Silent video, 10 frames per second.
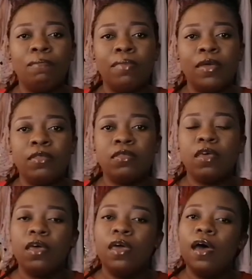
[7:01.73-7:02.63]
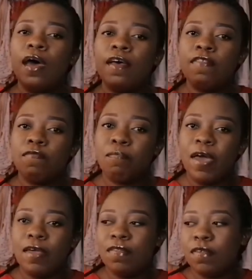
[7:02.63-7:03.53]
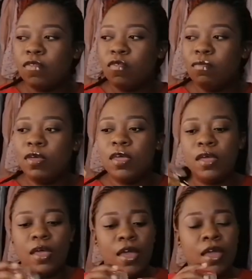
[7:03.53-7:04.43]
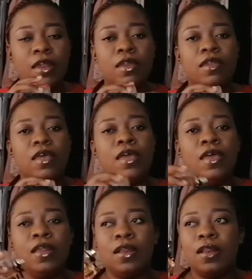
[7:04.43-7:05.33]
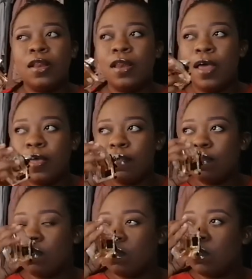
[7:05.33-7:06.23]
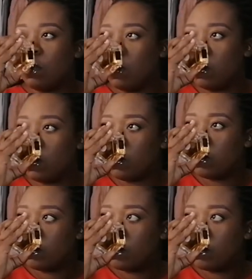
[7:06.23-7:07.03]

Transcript: a bit spicy to me, and it lasts long.